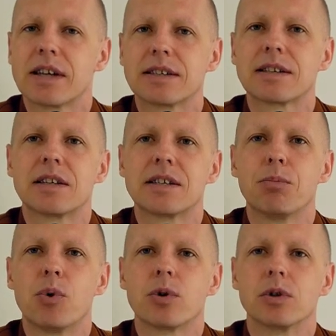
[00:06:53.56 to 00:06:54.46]
yes, that's
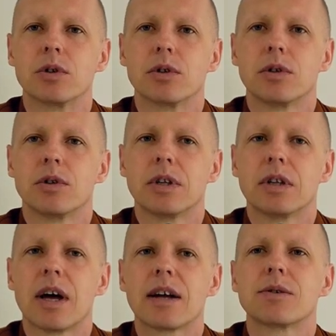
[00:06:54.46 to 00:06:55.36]
important.
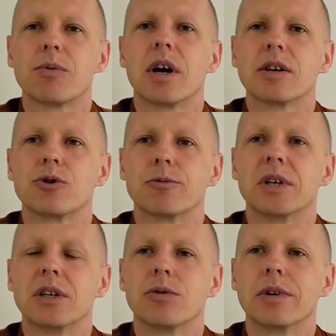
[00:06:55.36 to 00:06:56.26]
That's what I should
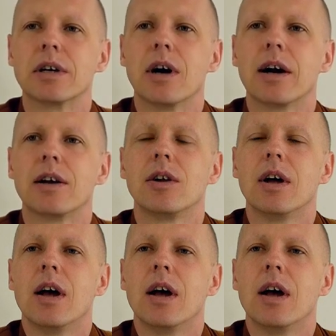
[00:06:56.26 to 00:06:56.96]
be doing. I,